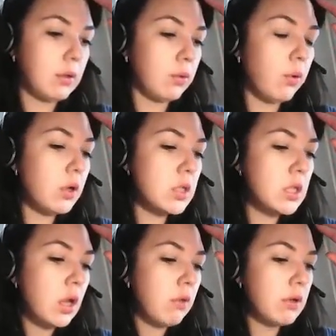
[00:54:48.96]
cause
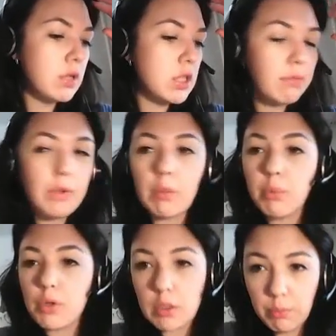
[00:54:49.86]
very severe
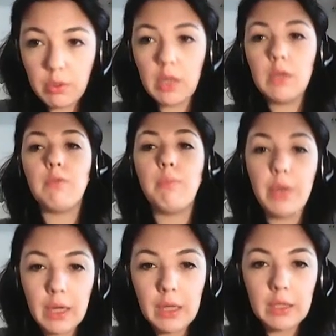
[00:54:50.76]
postoperative
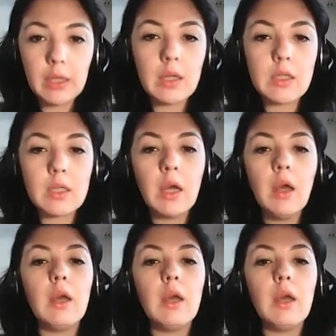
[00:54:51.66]
pain, yes.